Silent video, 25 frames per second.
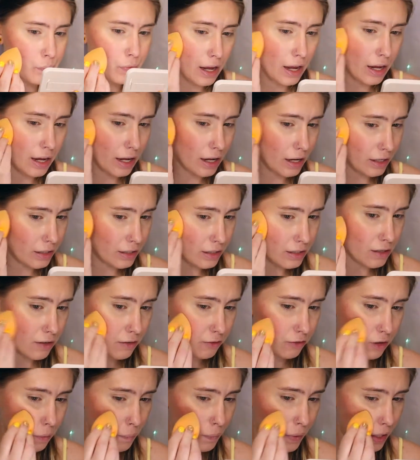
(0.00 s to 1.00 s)
And
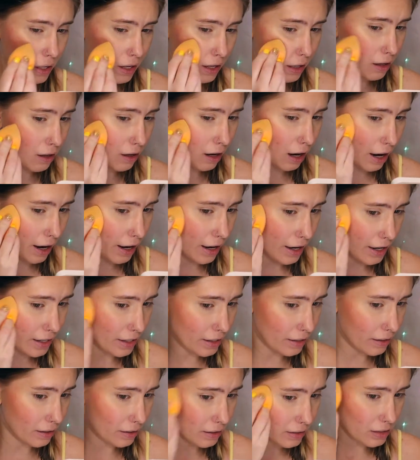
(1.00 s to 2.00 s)
from there,
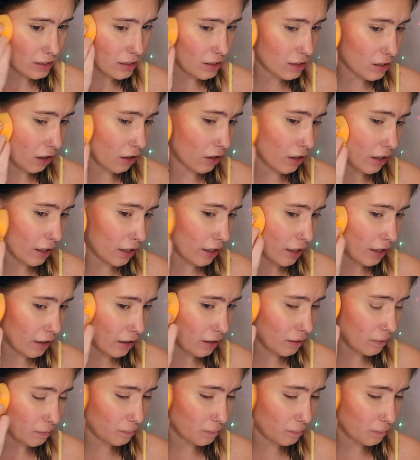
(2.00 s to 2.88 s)
I started